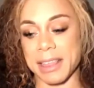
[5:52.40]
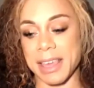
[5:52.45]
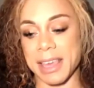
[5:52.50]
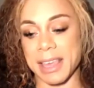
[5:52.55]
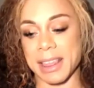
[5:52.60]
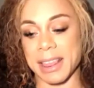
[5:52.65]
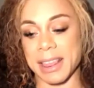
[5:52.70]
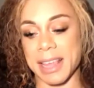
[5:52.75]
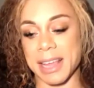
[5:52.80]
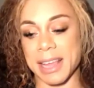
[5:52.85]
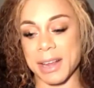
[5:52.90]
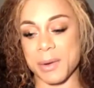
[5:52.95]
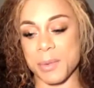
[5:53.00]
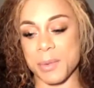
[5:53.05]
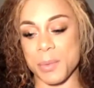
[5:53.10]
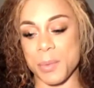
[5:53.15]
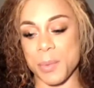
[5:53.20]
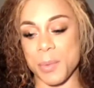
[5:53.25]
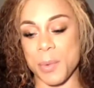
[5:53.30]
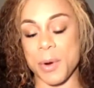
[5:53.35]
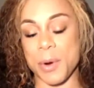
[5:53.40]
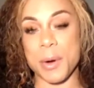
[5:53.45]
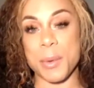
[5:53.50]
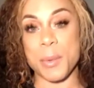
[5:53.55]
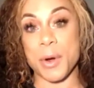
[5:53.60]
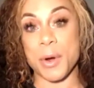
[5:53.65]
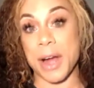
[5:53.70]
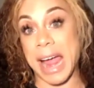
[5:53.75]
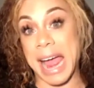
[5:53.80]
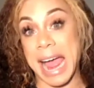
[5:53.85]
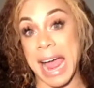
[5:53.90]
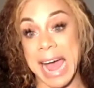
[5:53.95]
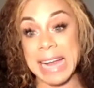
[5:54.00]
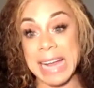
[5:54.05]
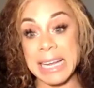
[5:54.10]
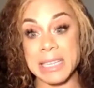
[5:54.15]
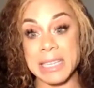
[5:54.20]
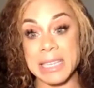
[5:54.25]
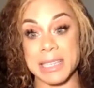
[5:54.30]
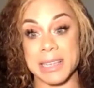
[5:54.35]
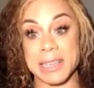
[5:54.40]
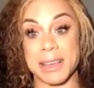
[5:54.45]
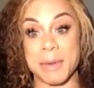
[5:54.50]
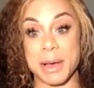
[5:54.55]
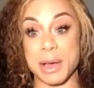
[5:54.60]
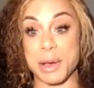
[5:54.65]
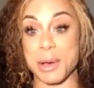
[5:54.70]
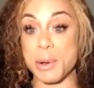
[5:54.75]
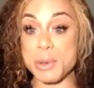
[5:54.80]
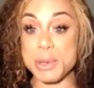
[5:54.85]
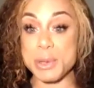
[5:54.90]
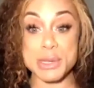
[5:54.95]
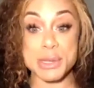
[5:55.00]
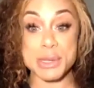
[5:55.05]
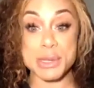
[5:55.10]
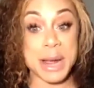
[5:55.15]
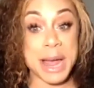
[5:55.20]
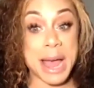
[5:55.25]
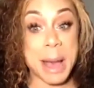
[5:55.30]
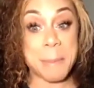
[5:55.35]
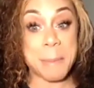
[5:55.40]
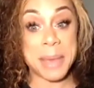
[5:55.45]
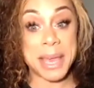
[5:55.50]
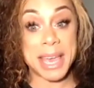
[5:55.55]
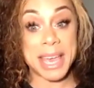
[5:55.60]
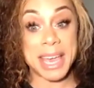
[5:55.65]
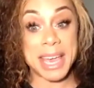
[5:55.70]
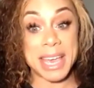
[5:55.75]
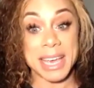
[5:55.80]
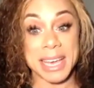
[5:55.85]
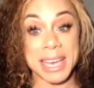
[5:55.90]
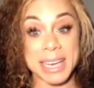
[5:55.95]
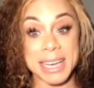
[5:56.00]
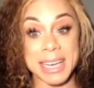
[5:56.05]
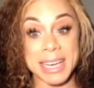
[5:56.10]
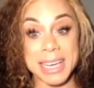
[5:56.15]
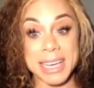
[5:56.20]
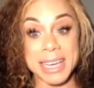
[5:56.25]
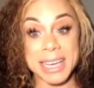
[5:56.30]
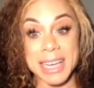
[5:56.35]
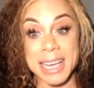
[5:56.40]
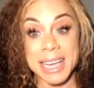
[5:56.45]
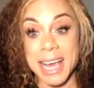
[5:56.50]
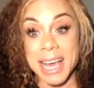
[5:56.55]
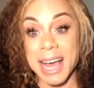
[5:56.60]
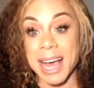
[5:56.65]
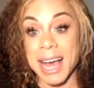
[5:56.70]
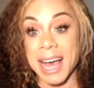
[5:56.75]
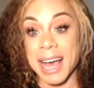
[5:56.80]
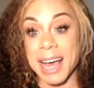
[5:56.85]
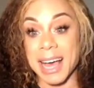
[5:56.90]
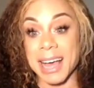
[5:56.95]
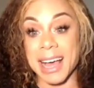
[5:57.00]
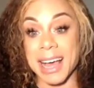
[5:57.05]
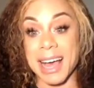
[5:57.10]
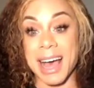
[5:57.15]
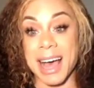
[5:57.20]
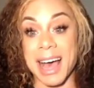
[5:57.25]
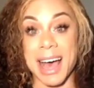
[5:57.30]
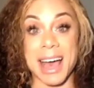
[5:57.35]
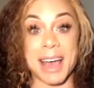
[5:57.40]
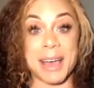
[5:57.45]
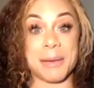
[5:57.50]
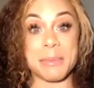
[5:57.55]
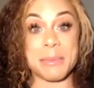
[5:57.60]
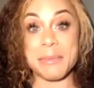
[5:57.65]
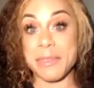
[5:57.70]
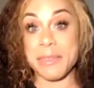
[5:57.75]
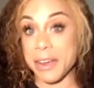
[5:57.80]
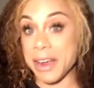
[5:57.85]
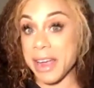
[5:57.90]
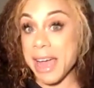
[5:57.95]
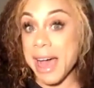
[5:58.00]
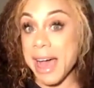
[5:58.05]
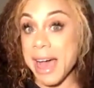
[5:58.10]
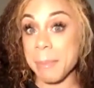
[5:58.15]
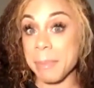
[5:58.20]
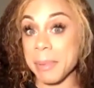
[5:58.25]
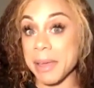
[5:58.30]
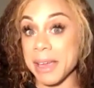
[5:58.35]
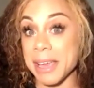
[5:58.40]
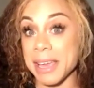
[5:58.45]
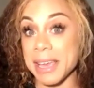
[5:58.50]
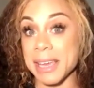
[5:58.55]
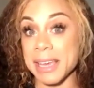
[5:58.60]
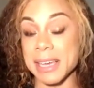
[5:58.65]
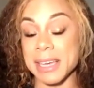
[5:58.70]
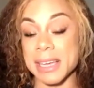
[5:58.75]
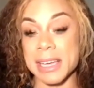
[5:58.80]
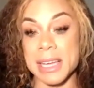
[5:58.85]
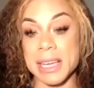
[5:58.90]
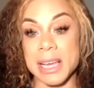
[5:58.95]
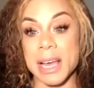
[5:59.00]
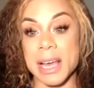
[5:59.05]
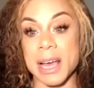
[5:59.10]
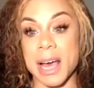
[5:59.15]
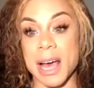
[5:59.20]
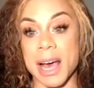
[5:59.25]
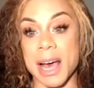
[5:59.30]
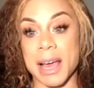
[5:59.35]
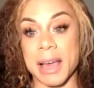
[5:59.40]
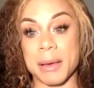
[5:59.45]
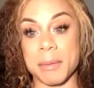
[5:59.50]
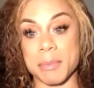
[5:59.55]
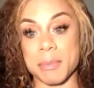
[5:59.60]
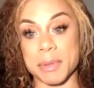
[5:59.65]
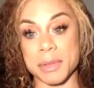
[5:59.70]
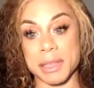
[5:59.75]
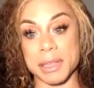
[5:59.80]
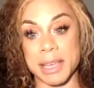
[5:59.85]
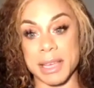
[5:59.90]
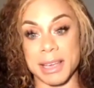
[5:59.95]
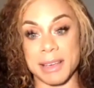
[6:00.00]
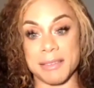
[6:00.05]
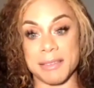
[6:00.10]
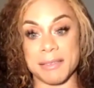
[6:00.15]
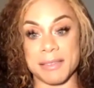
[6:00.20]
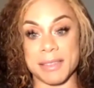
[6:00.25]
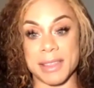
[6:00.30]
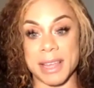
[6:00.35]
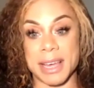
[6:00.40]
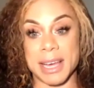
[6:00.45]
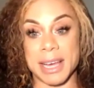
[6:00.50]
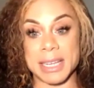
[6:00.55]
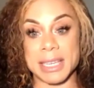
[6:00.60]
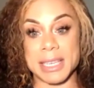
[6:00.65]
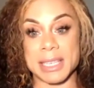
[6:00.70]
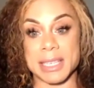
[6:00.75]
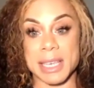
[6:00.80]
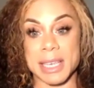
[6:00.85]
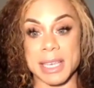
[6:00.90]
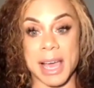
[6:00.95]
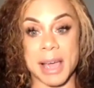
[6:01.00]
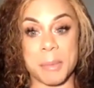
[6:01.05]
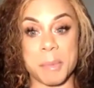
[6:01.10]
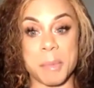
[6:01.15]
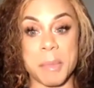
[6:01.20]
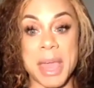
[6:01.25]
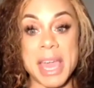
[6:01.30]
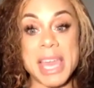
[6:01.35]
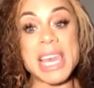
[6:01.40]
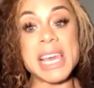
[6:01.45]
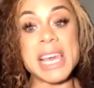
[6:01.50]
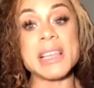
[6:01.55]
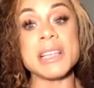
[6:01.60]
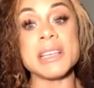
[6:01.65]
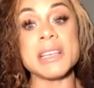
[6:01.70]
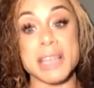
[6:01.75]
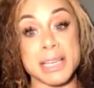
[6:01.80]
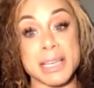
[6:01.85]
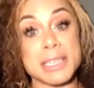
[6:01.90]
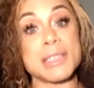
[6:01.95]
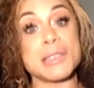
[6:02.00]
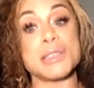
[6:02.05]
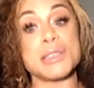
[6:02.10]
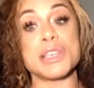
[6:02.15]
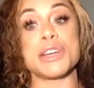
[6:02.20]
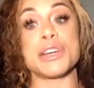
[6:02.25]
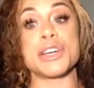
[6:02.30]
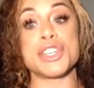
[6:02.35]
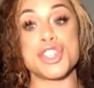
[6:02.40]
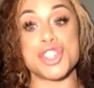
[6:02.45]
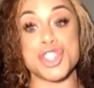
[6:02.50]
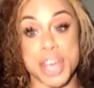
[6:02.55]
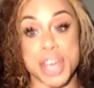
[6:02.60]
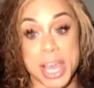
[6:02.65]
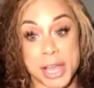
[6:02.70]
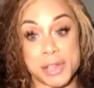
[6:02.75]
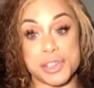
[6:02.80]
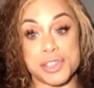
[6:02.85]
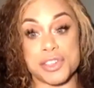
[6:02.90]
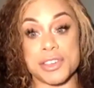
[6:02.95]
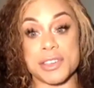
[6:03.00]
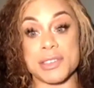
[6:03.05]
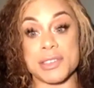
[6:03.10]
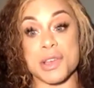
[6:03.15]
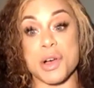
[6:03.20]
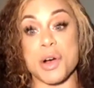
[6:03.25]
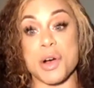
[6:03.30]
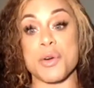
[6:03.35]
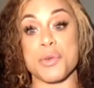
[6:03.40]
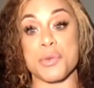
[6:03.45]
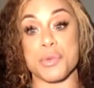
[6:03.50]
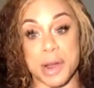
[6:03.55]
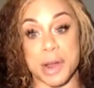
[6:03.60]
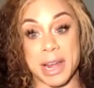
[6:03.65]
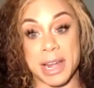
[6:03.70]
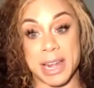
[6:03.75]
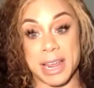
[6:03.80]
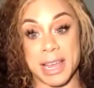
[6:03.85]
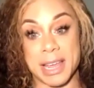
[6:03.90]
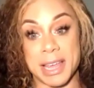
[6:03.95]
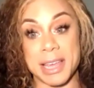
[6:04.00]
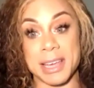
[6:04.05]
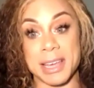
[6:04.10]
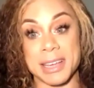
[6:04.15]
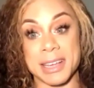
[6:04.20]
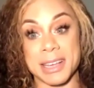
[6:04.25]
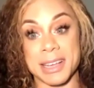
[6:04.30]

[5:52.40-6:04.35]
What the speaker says: think that where we're at, my coaches are happy. I'm very happy. I believe that I'm making the necessary changes already